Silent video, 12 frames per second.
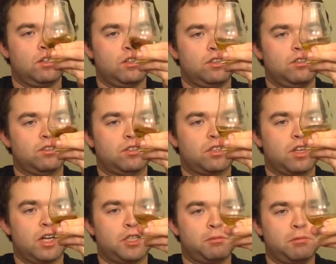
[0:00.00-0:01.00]
the old
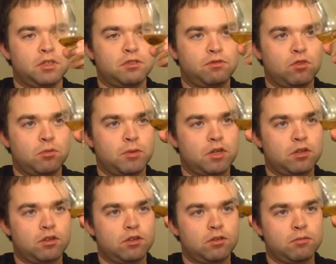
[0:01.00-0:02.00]
scotch mist forming.
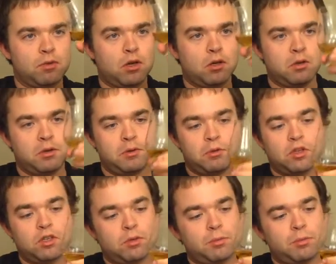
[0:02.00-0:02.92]
Probably with a little